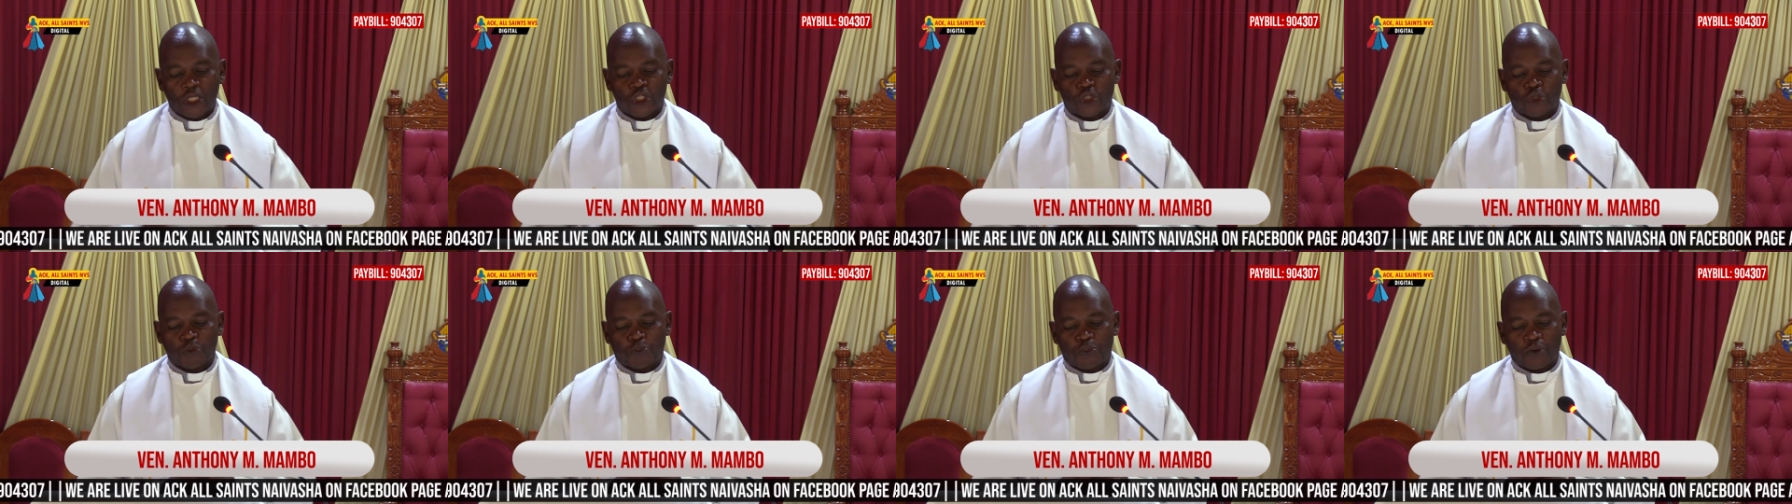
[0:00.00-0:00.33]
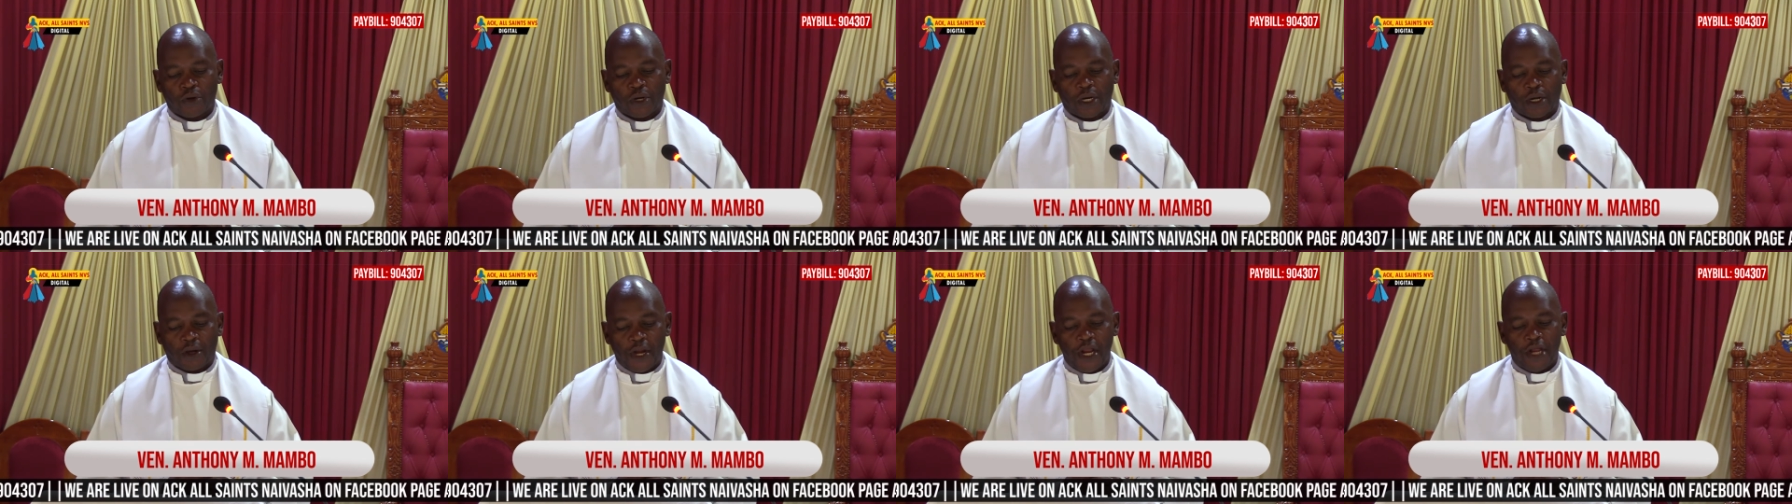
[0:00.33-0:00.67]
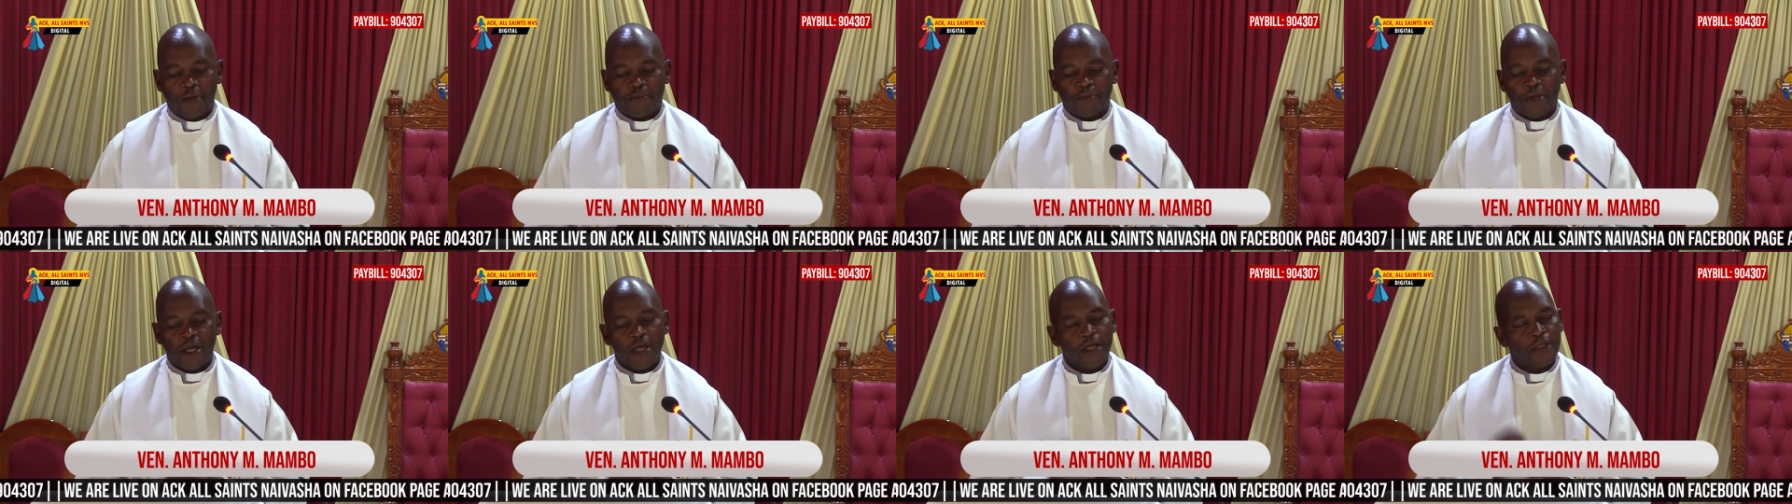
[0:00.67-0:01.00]
to
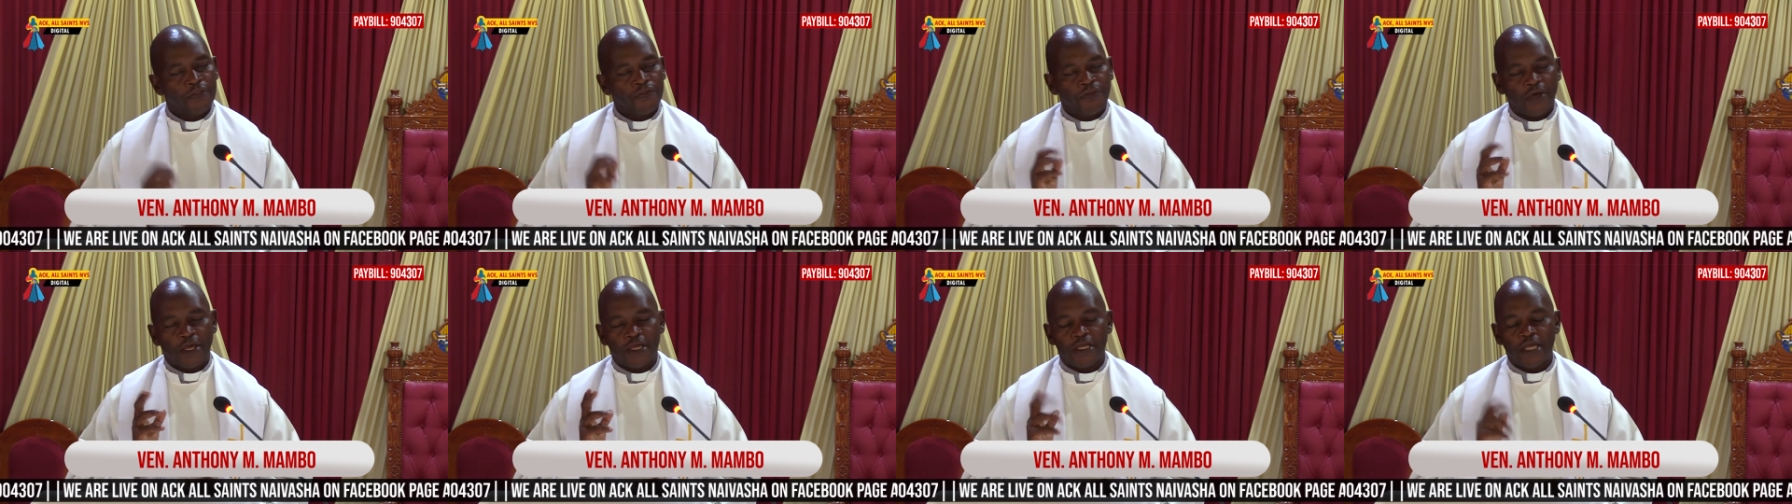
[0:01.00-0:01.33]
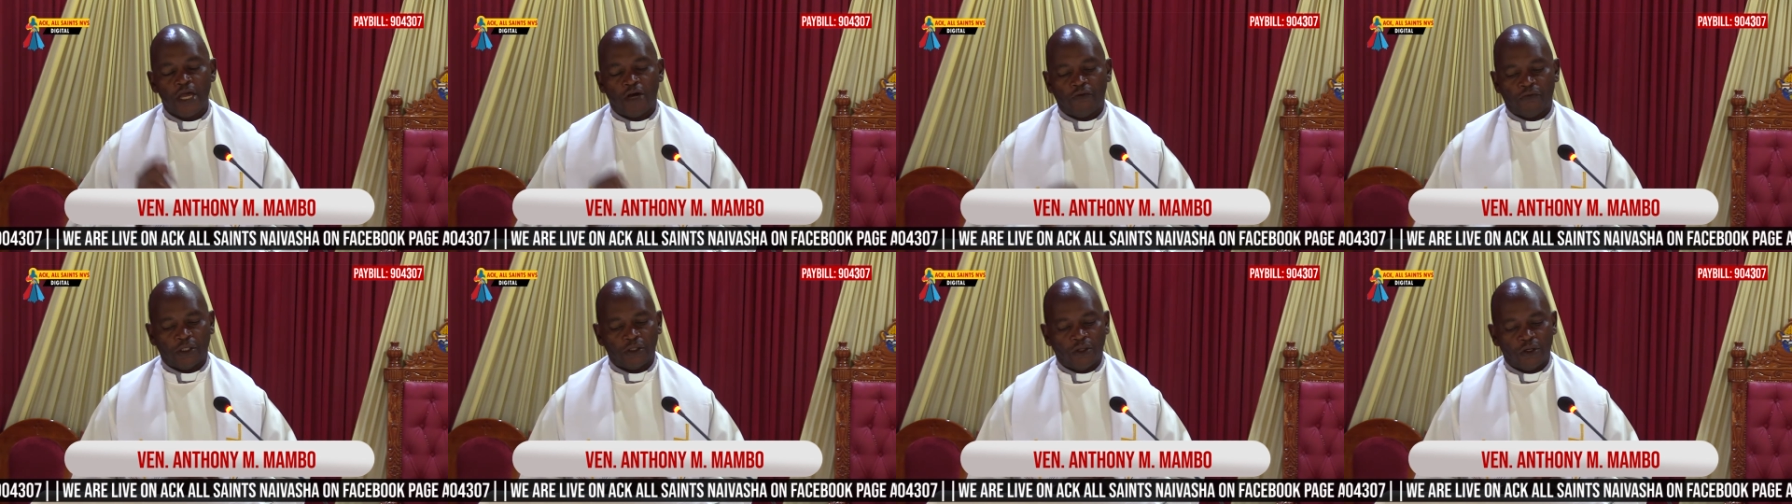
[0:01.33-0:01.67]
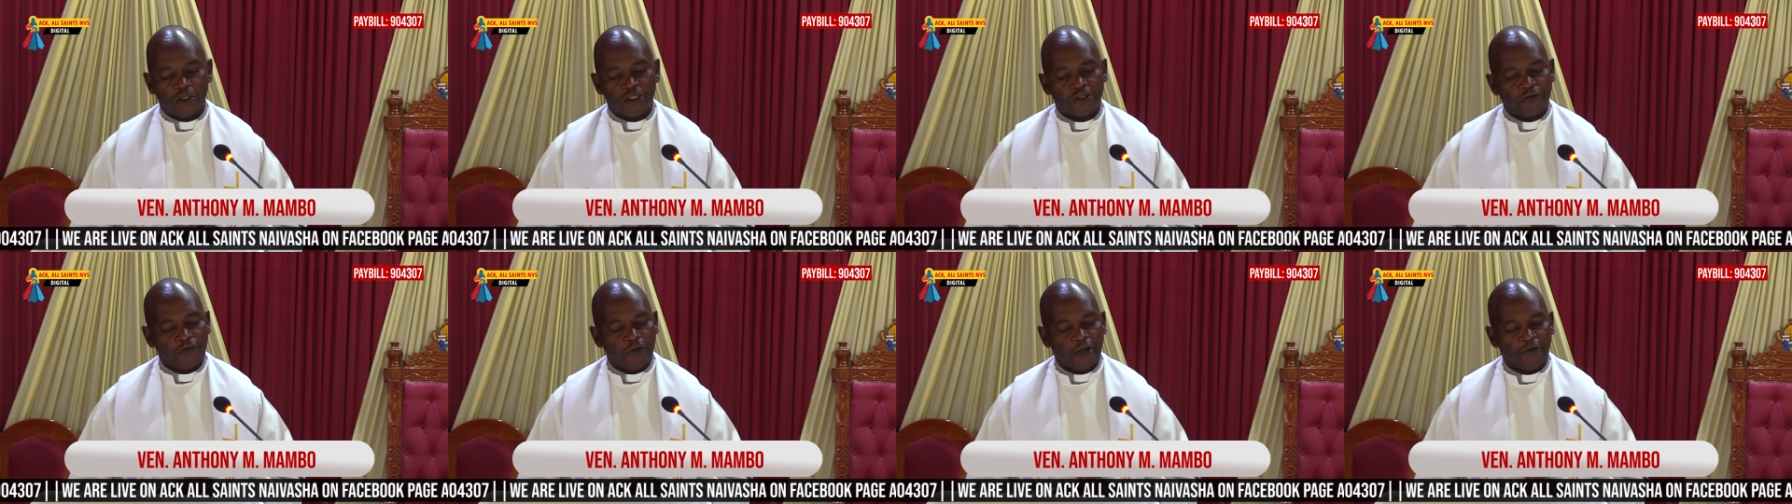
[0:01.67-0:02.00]
proclaim the year of the
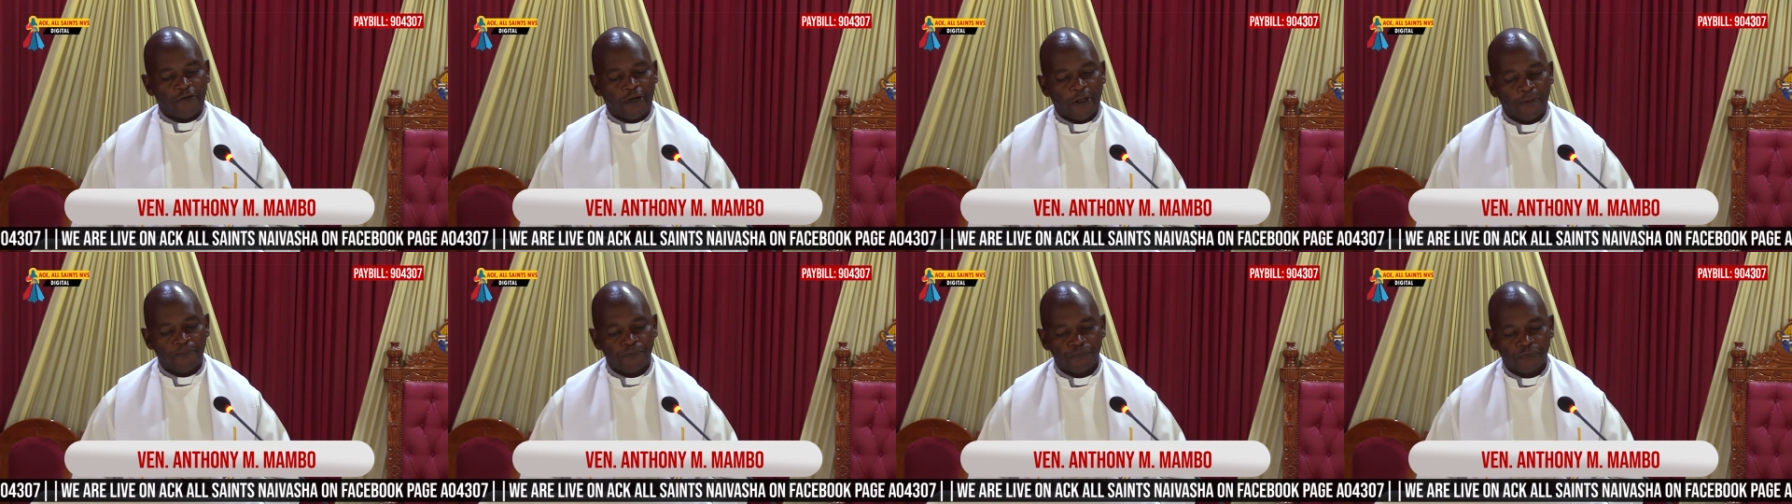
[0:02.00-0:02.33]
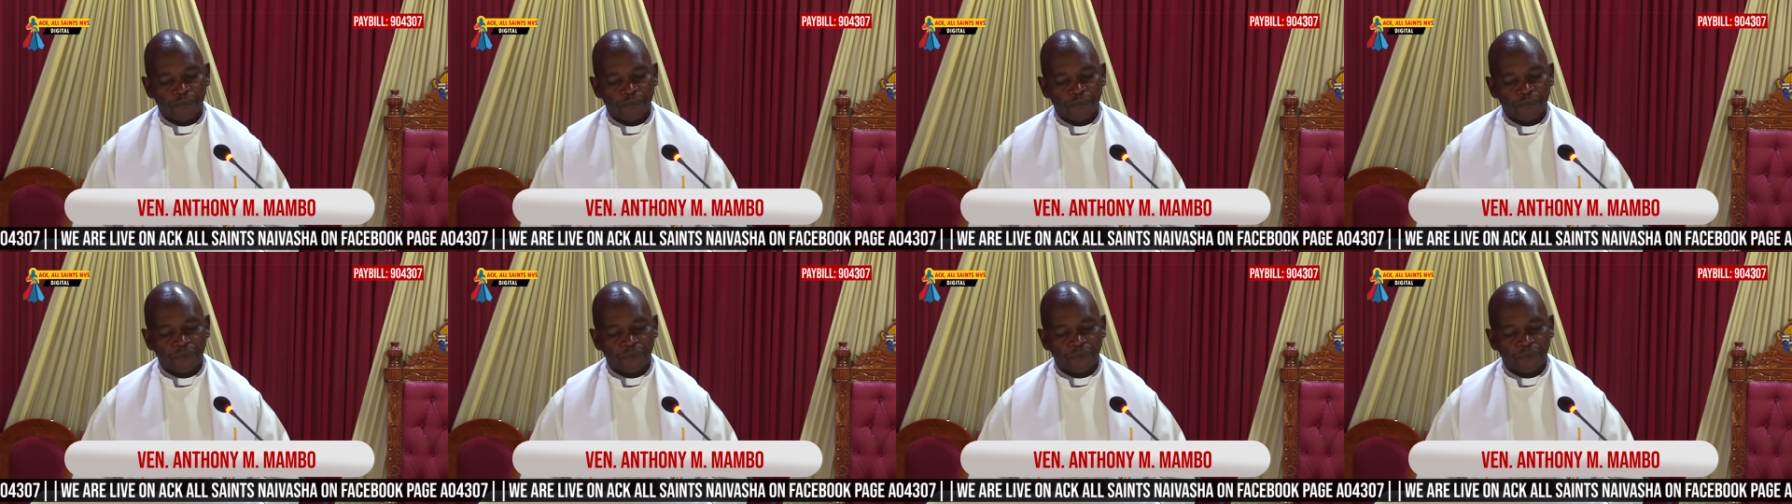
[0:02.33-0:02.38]
Lord's favor.